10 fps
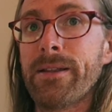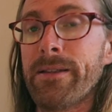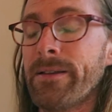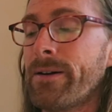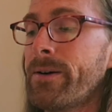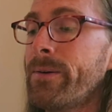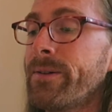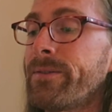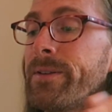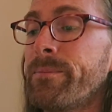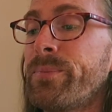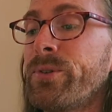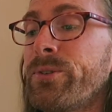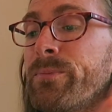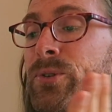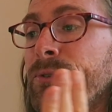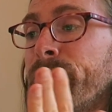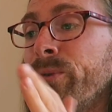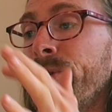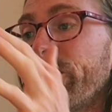Now if you push
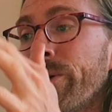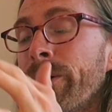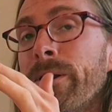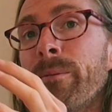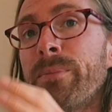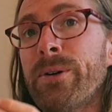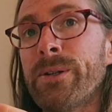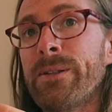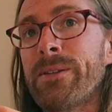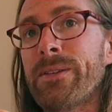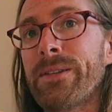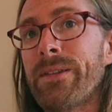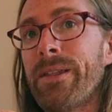all the points,